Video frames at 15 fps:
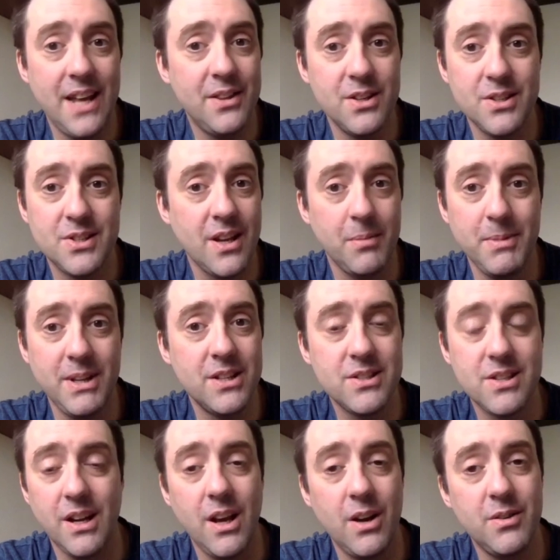yeah, there's
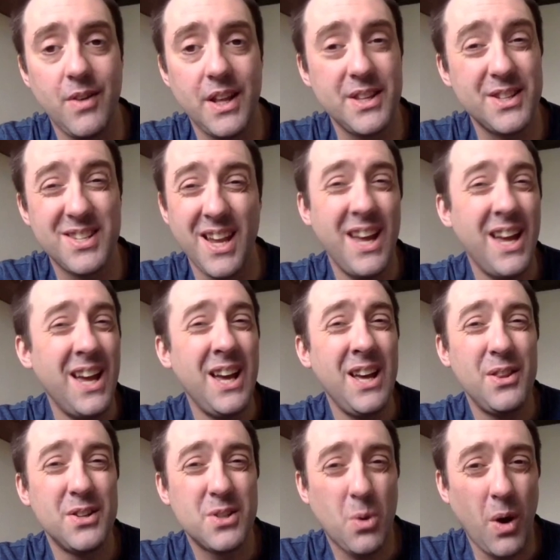a load of others.
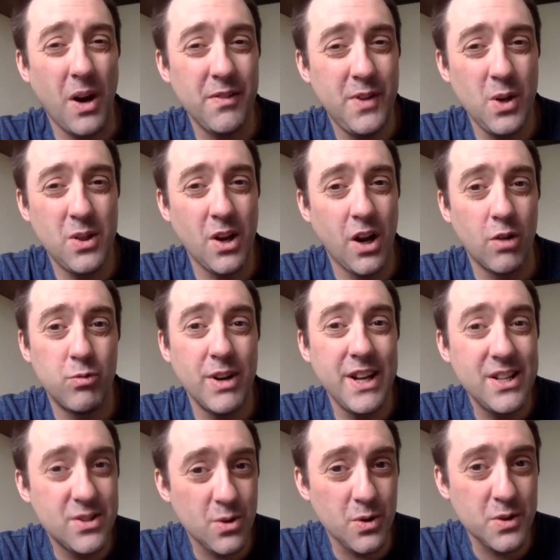There's quite a few that
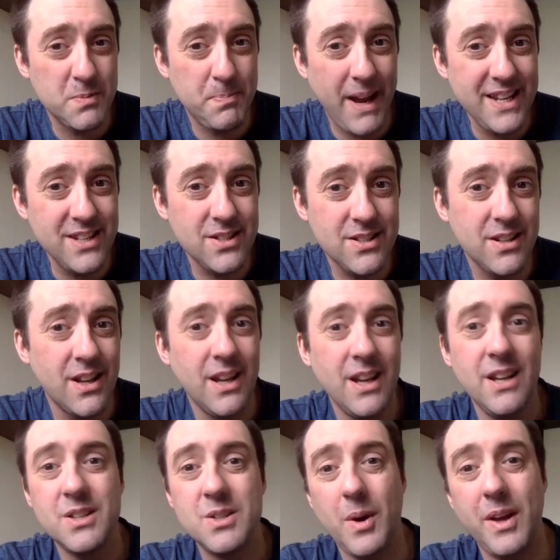are
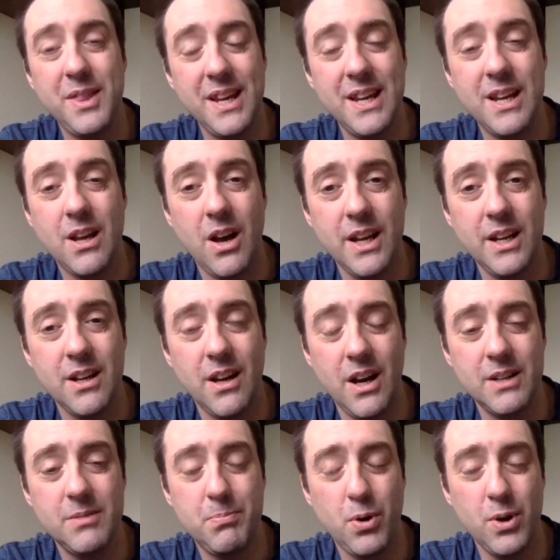resource-based. So I think
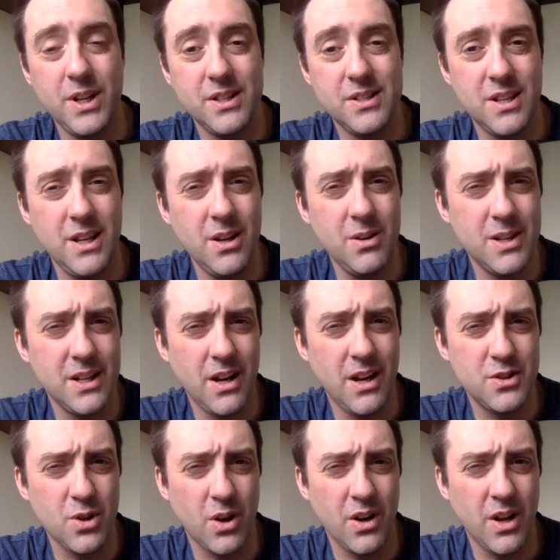I put it to you,
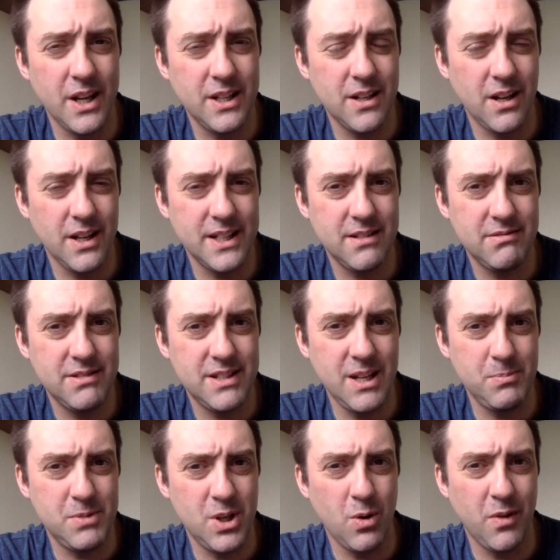didn't I, John? I
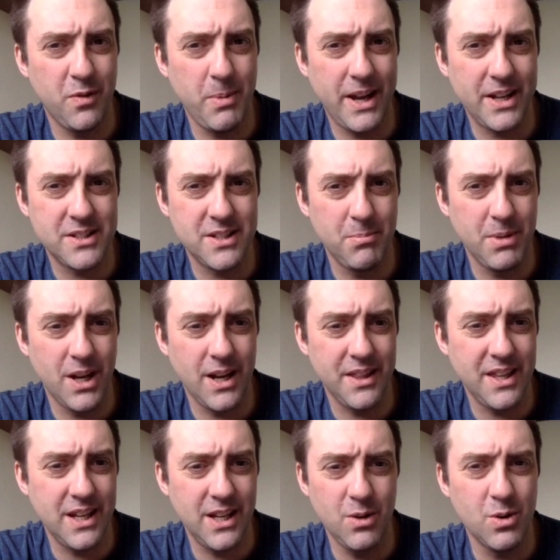tipped you off about it,
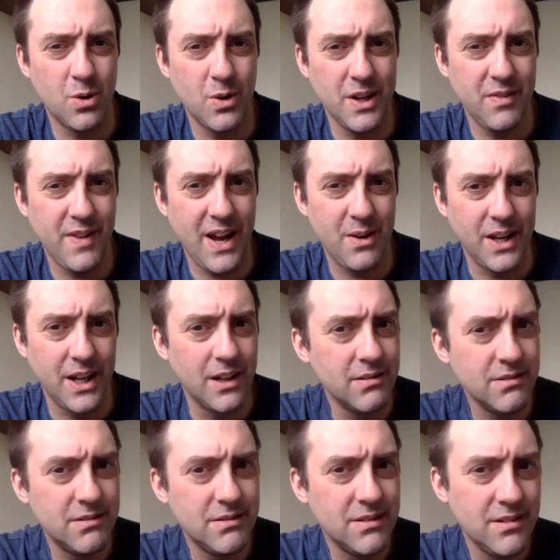but I think you'd already
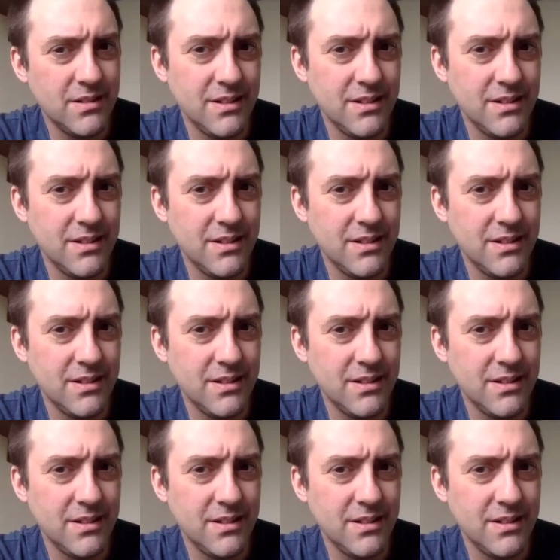found it.